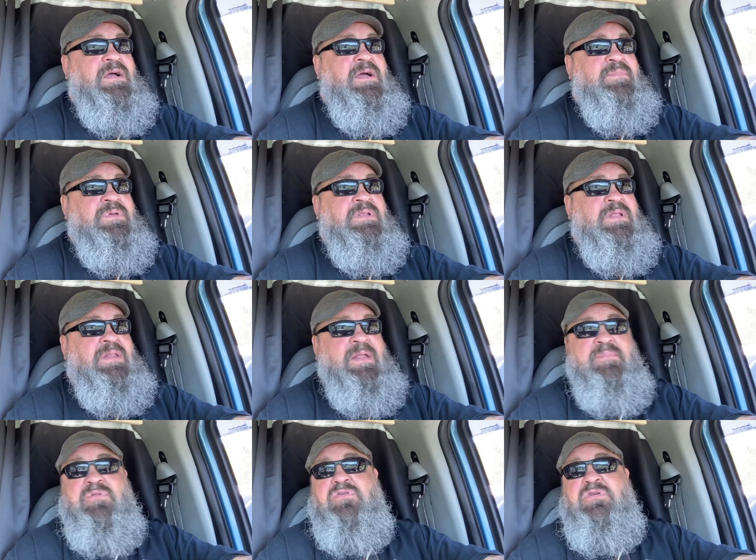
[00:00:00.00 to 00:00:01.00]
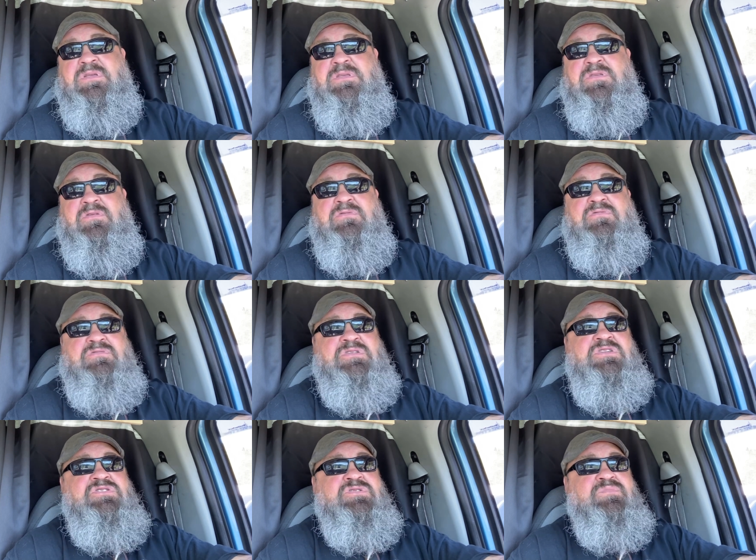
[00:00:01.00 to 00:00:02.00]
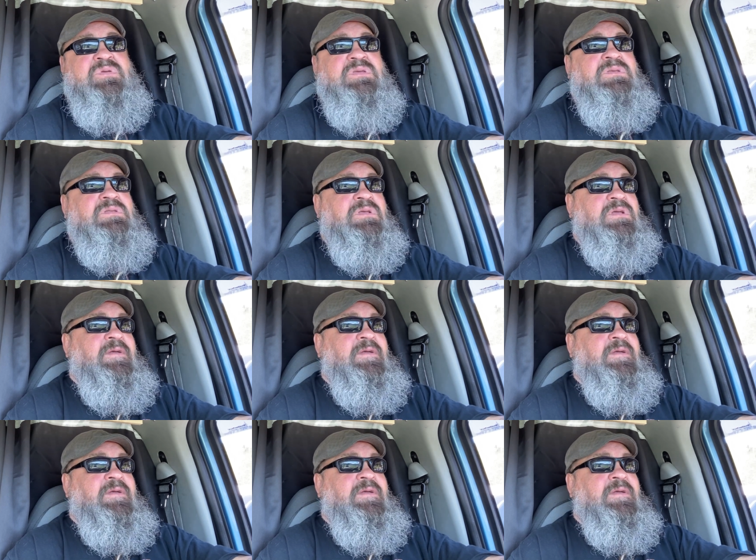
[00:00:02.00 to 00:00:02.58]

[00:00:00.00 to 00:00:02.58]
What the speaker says: I mean, and I'm learning, you know, you're teaching me.